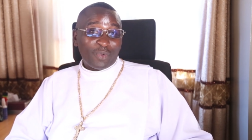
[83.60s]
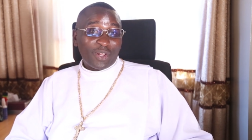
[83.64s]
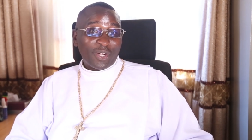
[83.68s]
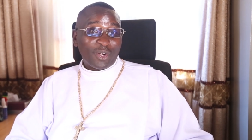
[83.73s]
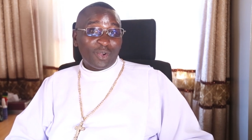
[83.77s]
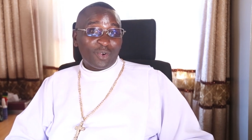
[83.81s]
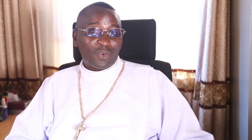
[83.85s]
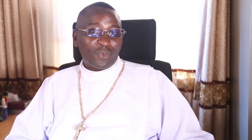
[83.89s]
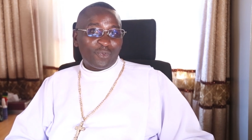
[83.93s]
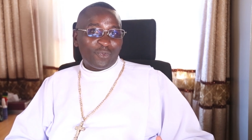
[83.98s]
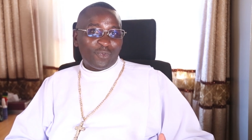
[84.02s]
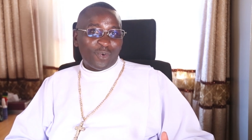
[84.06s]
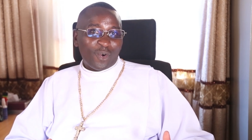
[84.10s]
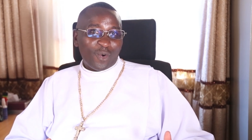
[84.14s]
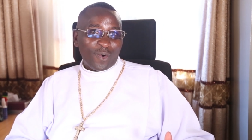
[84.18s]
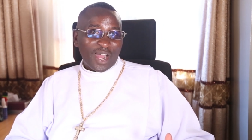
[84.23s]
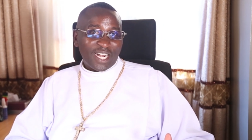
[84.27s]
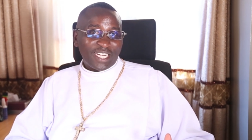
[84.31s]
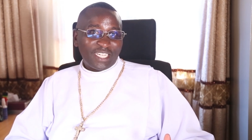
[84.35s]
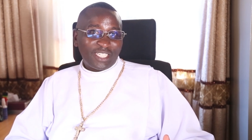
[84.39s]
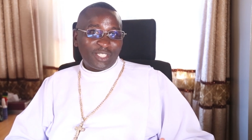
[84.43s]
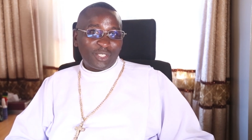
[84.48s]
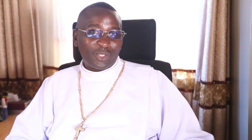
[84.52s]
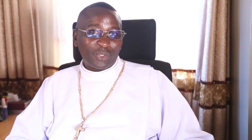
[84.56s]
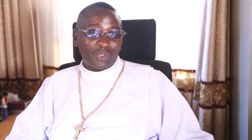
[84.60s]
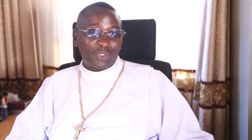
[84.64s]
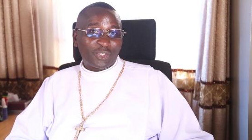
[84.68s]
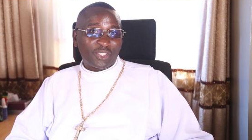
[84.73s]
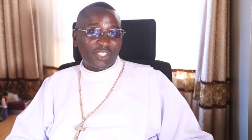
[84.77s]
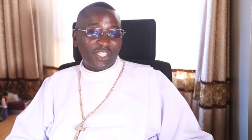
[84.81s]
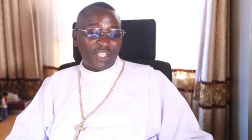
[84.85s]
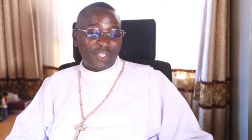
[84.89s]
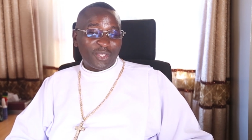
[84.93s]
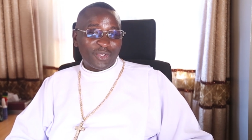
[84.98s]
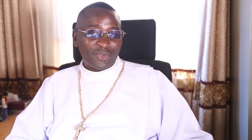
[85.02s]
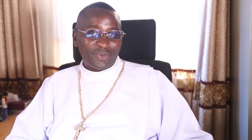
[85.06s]
We look forward to
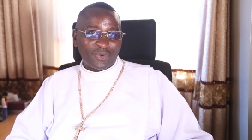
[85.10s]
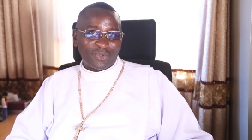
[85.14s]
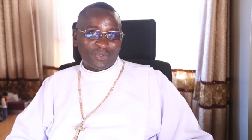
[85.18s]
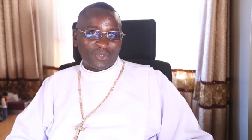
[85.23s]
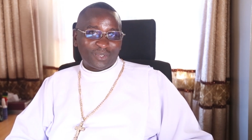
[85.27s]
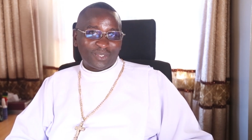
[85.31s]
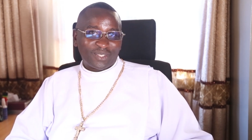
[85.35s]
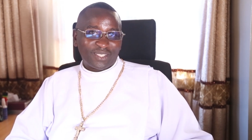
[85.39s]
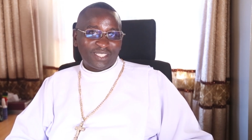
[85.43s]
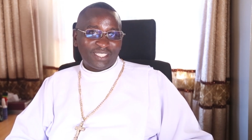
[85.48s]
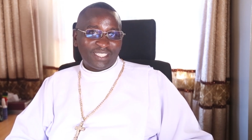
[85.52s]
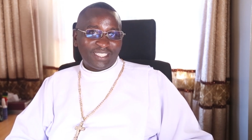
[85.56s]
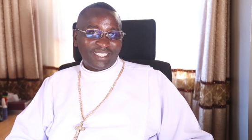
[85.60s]
see you.